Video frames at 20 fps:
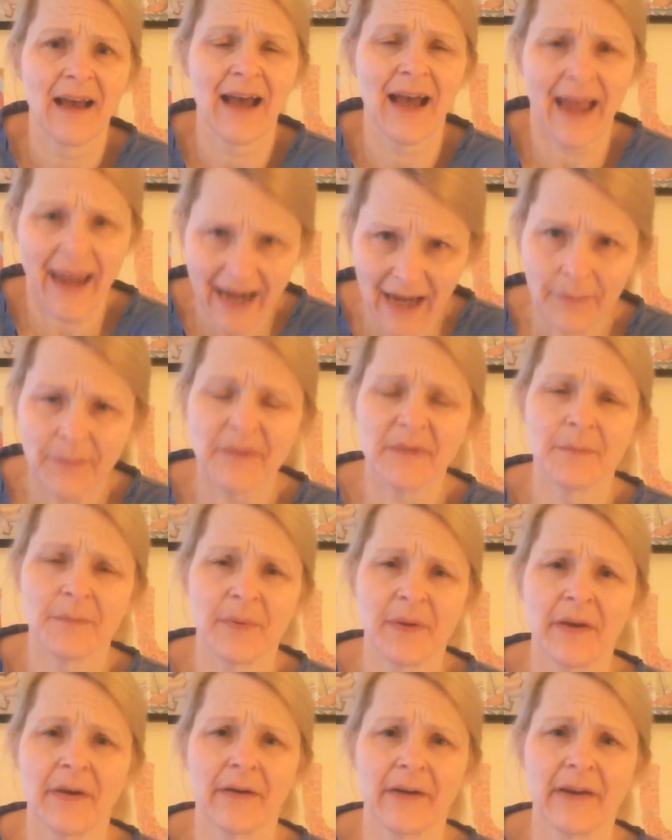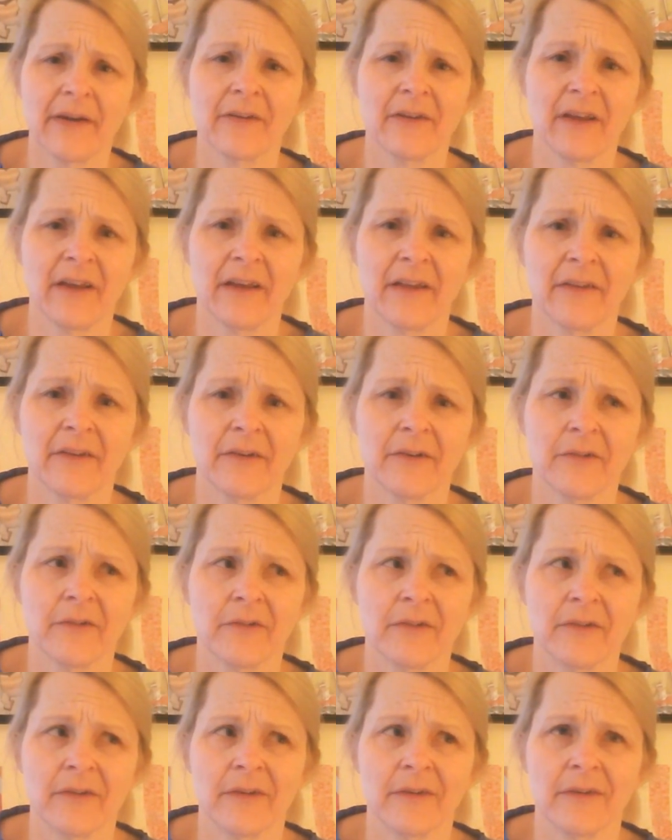I am superior to
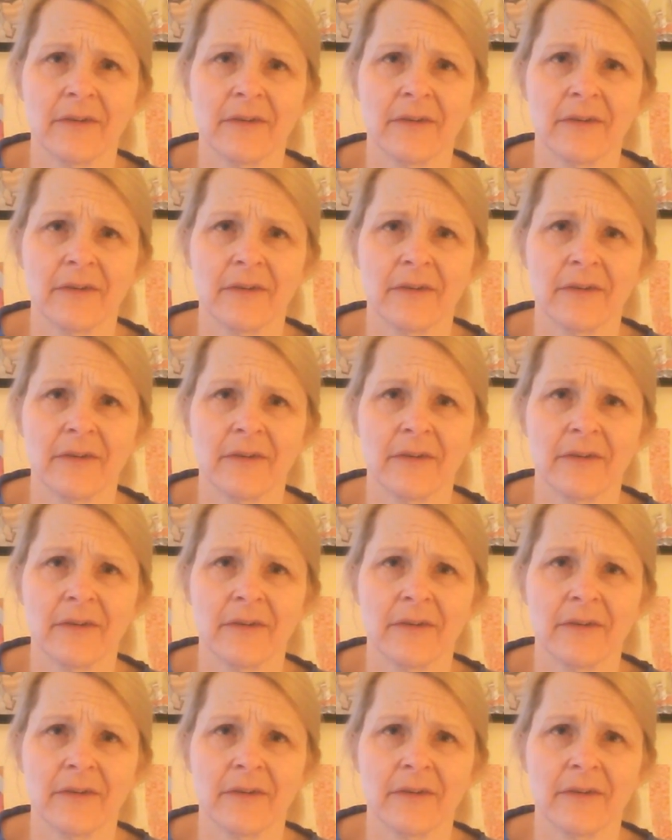others.